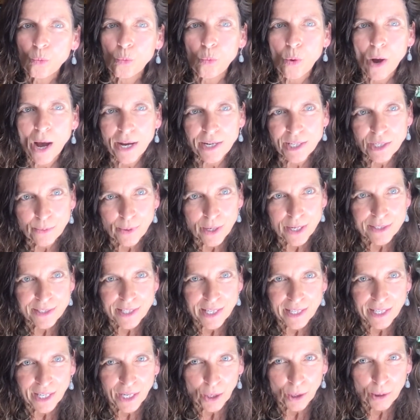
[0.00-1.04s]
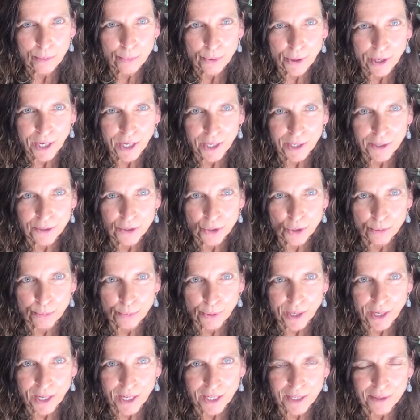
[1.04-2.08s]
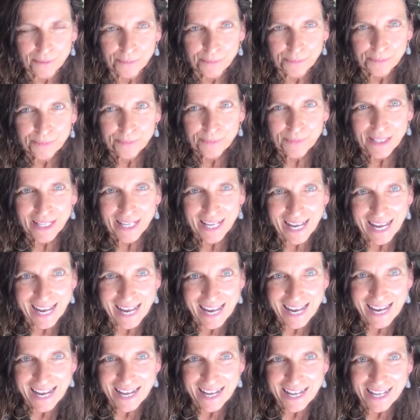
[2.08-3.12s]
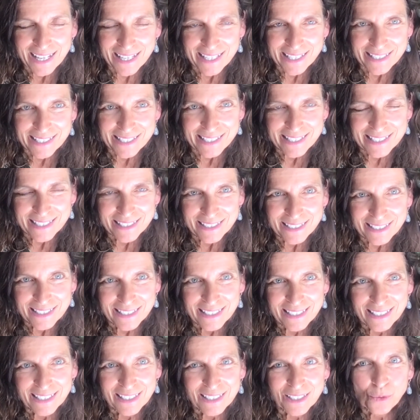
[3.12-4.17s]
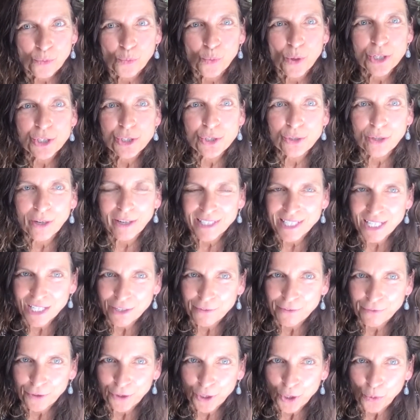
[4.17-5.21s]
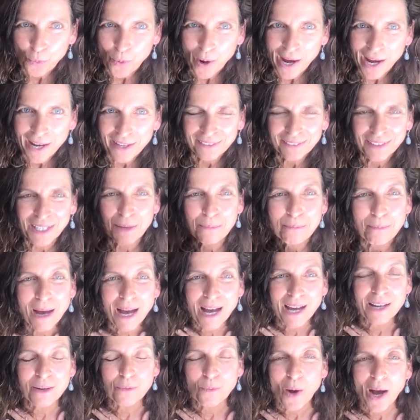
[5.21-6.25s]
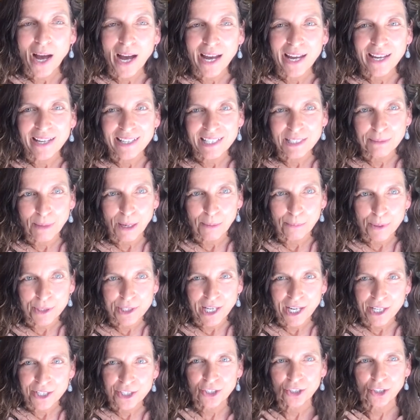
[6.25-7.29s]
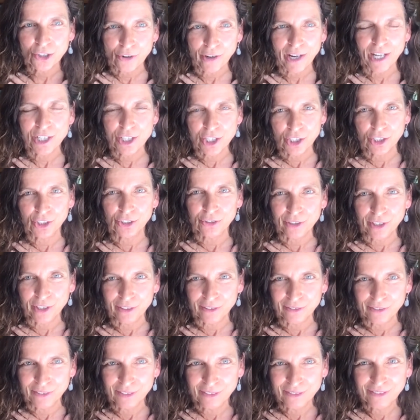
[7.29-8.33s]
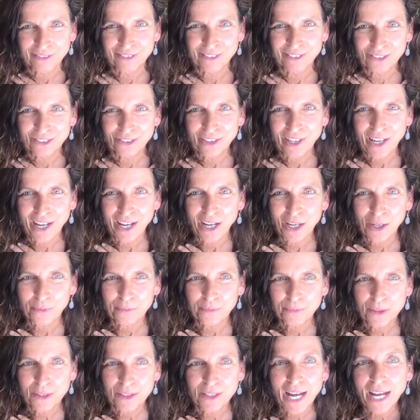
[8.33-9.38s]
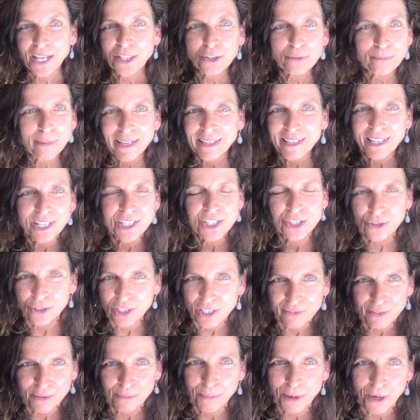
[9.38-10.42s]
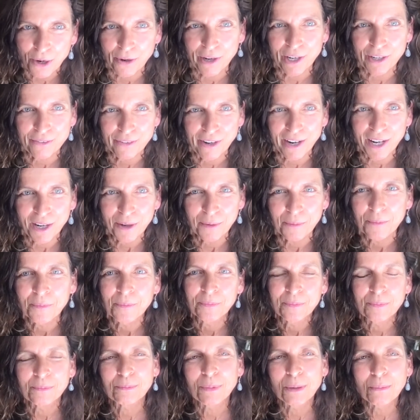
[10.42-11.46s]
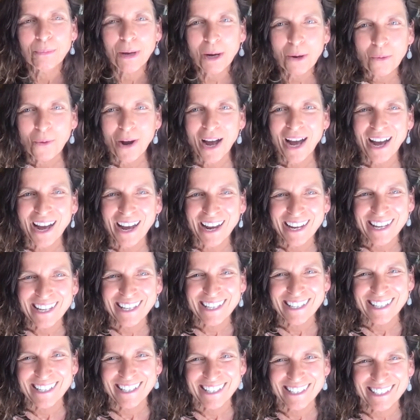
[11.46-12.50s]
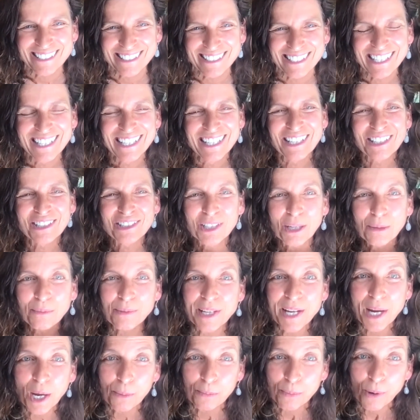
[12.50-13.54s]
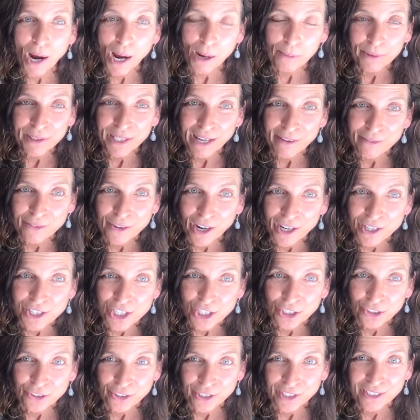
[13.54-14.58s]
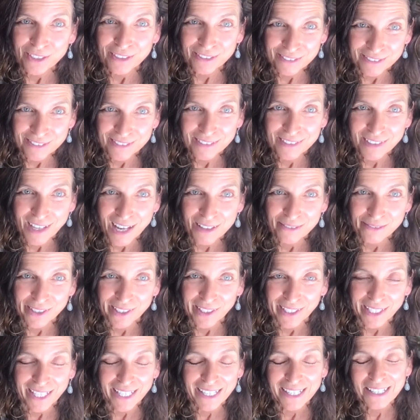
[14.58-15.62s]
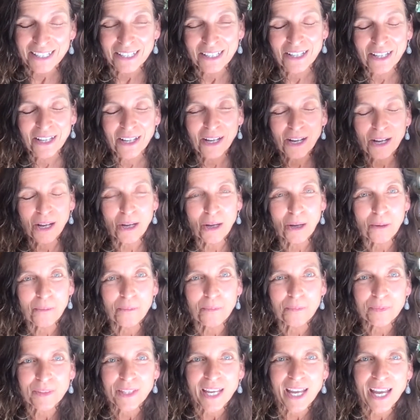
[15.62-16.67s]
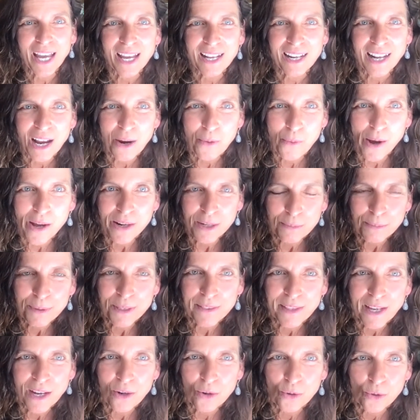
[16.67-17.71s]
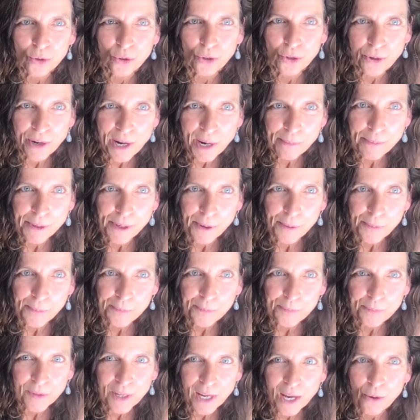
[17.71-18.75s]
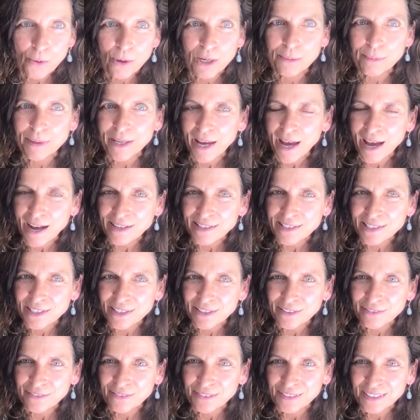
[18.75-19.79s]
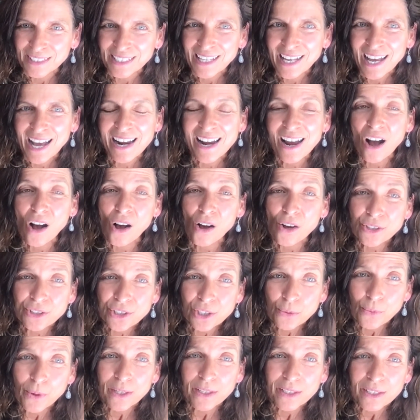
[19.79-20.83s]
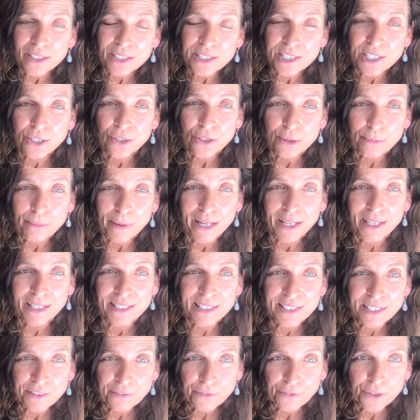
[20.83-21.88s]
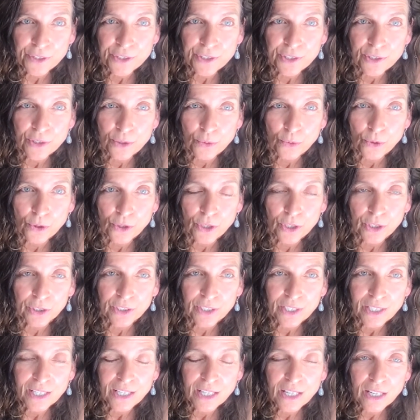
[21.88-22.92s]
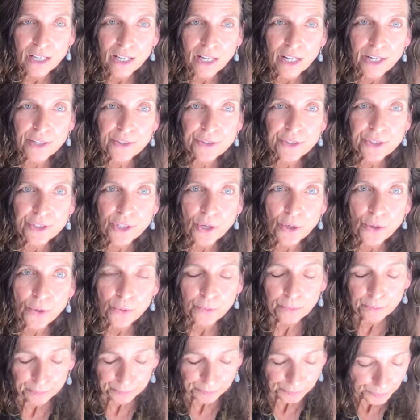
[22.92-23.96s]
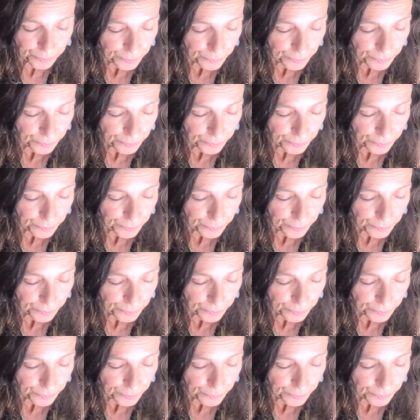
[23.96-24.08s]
Why do you want to take care of your brain? And once you identify your why, like my why is my potential grandchildren. Okay. Neither of my kids are even married, right? But my why is someday I'll probably have grandchildren, God willing. And I want to be that cool grandma. I want to be active. I also want to continue to make a difference in the world. And so